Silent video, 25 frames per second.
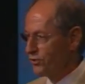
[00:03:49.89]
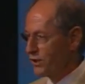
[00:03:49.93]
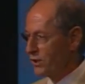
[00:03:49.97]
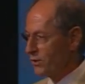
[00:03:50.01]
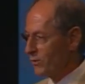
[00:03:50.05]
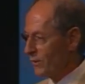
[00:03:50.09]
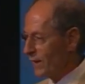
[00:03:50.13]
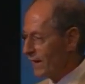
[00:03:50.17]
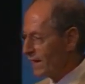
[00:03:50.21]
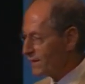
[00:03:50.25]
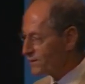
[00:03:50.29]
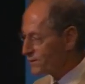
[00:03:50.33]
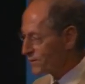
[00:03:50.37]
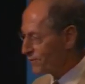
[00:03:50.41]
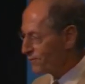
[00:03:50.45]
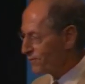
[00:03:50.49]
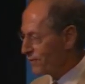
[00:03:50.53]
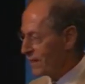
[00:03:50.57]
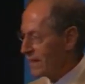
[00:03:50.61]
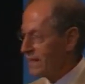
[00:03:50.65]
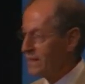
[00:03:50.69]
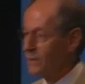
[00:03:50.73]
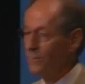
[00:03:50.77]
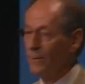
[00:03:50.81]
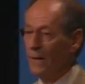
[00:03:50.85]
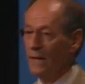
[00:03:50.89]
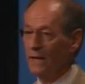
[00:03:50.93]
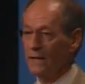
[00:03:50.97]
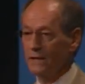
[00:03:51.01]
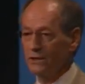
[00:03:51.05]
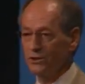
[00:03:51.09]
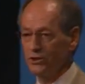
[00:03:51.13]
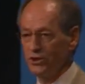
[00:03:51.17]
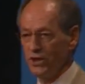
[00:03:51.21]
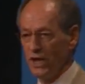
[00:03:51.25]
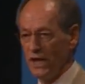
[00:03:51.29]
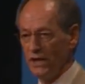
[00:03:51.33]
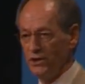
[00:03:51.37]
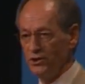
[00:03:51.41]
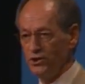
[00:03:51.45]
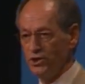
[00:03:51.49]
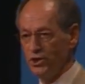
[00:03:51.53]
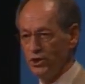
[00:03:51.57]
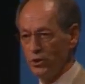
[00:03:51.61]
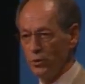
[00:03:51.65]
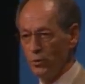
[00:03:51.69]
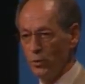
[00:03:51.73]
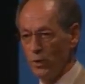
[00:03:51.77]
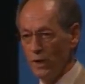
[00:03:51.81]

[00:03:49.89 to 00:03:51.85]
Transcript: requires a fundamental change in the